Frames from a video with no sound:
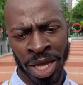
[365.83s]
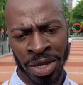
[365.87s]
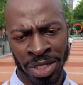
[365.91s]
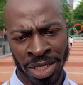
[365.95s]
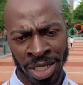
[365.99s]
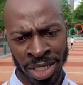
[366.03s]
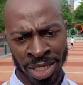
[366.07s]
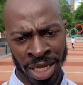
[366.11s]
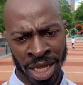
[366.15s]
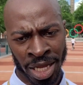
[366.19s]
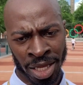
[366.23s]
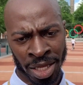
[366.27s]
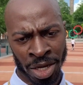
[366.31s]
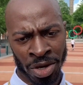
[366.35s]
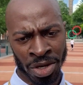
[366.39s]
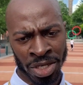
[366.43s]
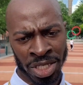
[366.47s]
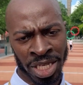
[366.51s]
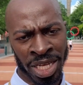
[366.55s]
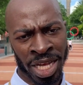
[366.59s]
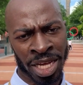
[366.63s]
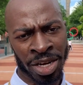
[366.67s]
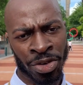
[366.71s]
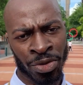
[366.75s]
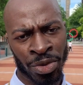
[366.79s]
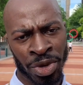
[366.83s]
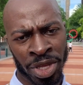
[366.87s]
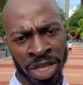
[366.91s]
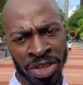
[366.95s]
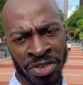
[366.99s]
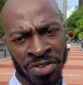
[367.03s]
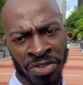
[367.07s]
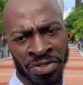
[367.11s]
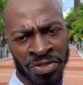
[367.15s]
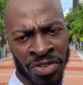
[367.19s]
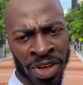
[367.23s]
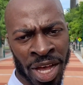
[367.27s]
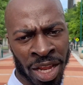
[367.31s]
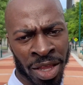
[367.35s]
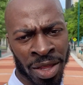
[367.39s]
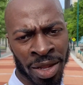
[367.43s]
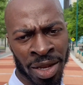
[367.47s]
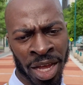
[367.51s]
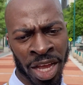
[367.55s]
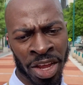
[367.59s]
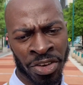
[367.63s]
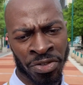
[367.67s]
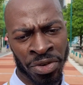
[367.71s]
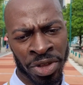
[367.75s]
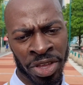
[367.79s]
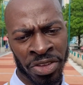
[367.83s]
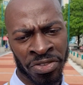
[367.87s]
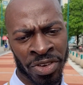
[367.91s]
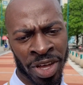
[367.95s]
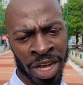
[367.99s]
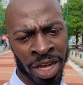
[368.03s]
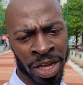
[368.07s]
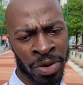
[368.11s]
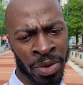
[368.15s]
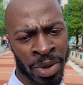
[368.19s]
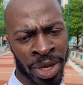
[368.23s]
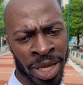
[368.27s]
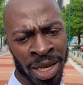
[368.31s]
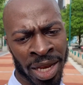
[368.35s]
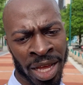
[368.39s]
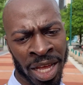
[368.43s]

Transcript: it was just like, yo, she had to reevaluate